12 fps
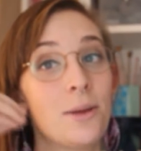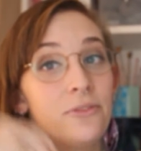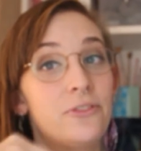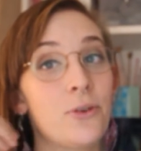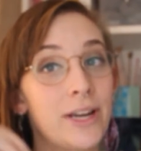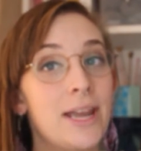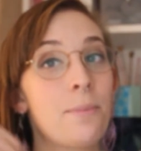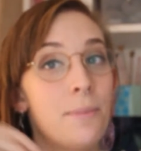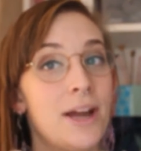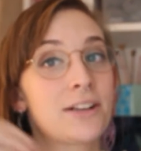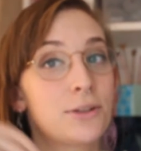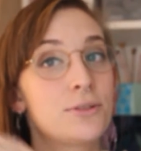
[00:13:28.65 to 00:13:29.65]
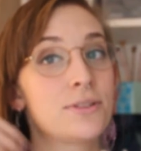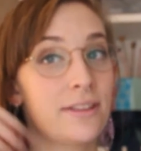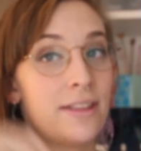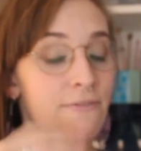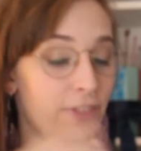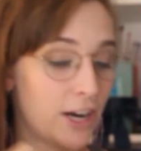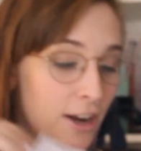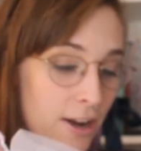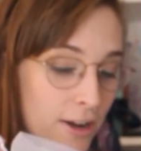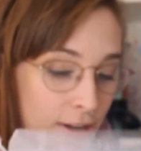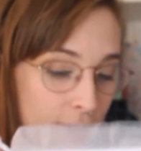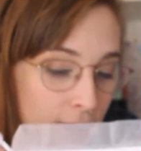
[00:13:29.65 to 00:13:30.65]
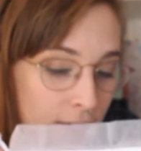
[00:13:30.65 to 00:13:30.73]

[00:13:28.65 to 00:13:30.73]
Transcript: before I get back to South Africa.